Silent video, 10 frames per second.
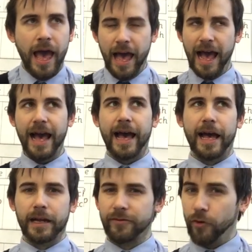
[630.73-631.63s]

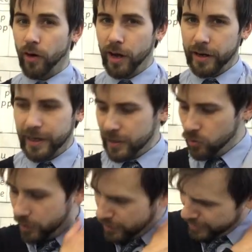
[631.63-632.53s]
And for our next
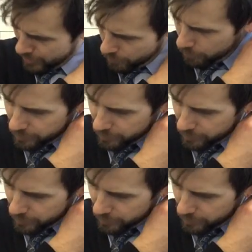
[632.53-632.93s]
one, how